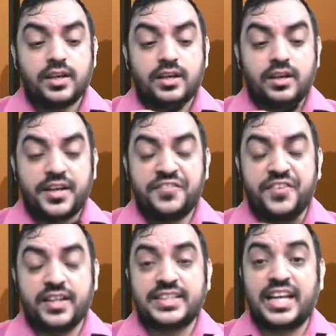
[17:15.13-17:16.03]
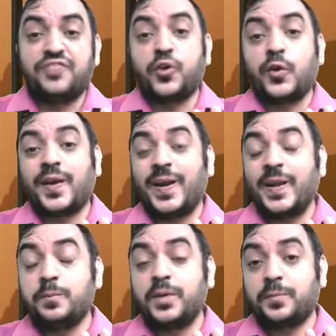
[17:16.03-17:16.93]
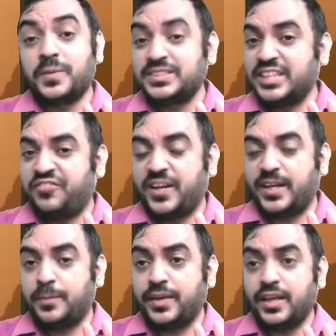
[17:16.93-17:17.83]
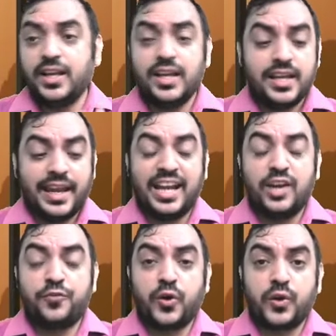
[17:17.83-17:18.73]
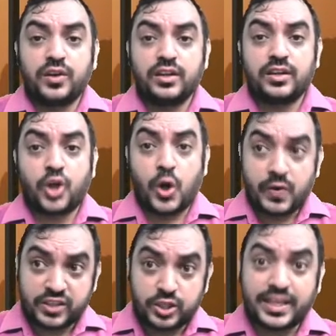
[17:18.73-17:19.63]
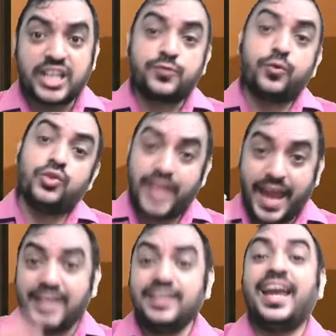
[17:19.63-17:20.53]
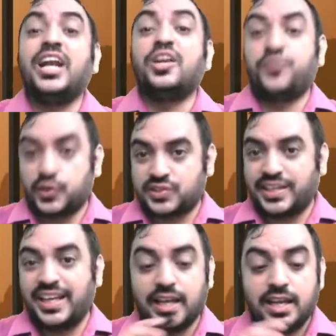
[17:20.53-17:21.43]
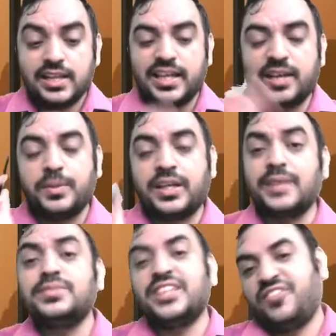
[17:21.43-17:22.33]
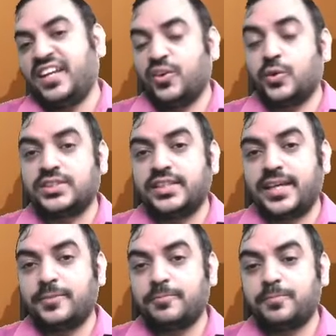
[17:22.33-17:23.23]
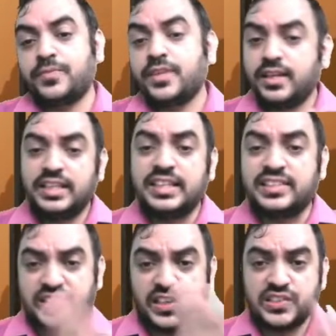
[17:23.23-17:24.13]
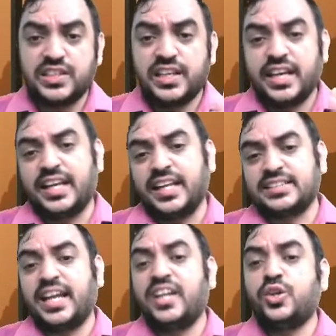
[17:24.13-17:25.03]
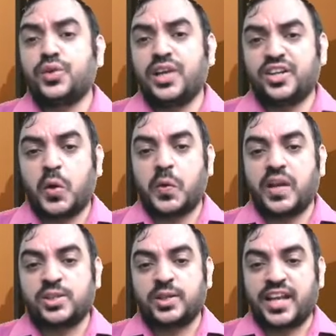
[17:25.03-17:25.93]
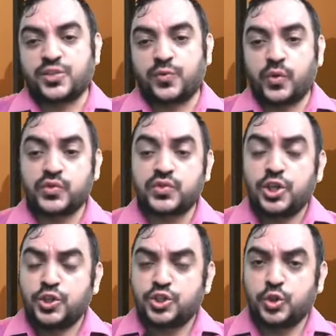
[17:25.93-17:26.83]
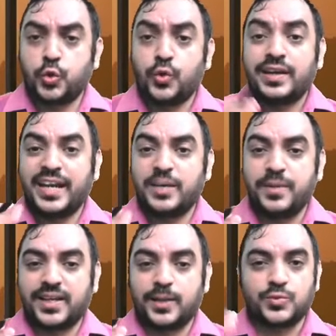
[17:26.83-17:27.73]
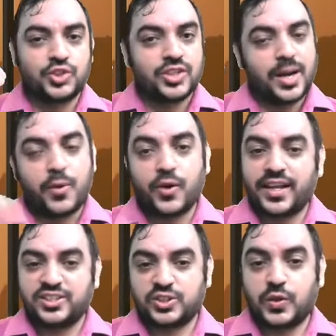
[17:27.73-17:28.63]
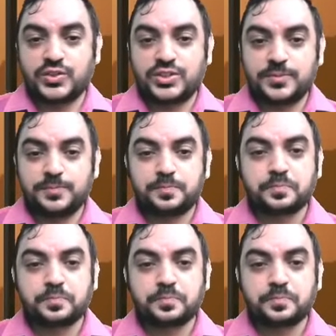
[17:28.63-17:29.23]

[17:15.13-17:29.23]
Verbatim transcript: Uh, if it is held for trading purpose, FVTPL, held for contractual cash flows and held for sale, that becomes FVTOCI. In this case, it is held to at contractual cash flows, so it becomes amortized cost.